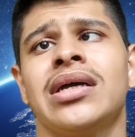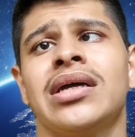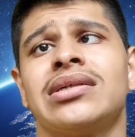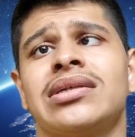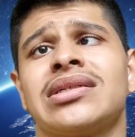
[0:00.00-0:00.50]

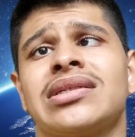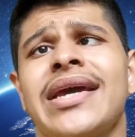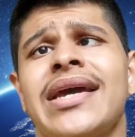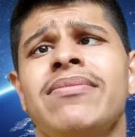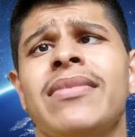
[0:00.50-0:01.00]
The
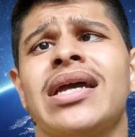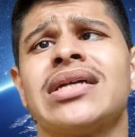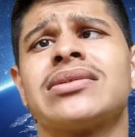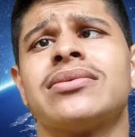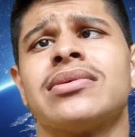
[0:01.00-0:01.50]
same case
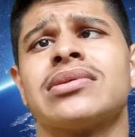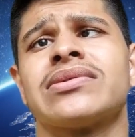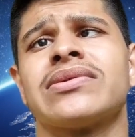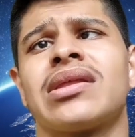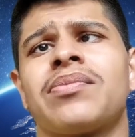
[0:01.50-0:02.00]
goes
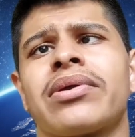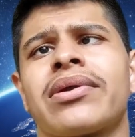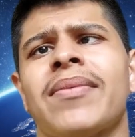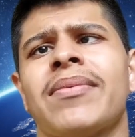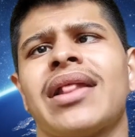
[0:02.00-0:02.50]
with the
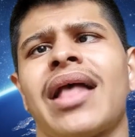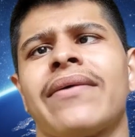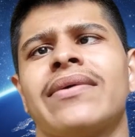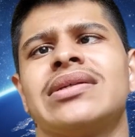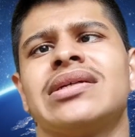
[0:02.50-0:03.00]
programming
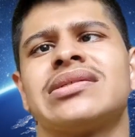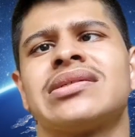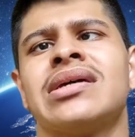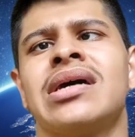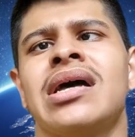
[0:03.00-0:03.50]
languages.
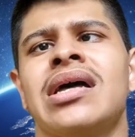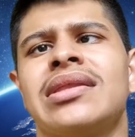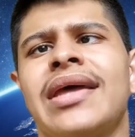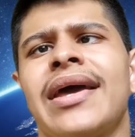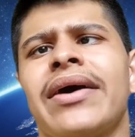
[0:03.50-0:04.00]

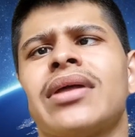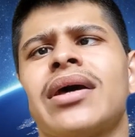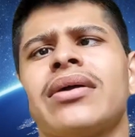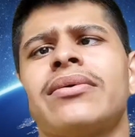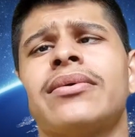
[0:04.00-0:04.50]
They have their
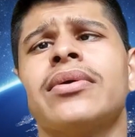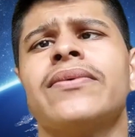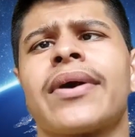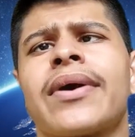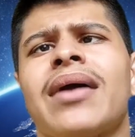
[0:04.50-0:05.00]
own
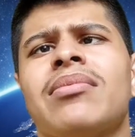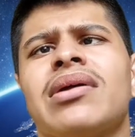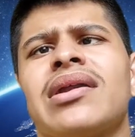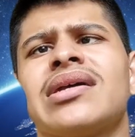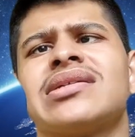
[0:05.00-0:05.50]

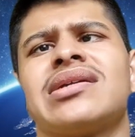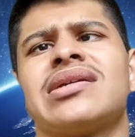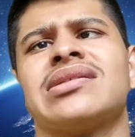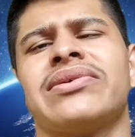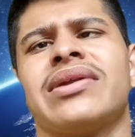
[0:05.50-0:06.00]
vocabularies, it is
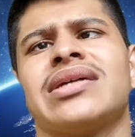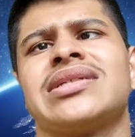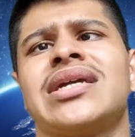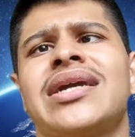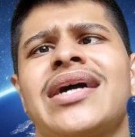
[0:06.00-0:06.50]
known as
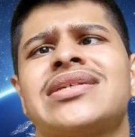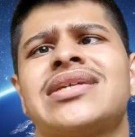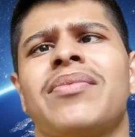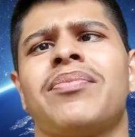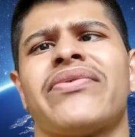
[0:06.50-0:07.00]
syntax in a
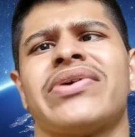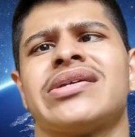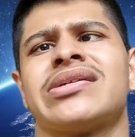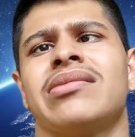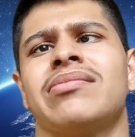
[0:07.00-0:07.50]

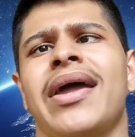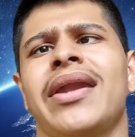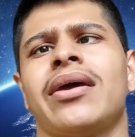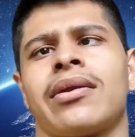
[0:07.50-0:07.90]
professional manner.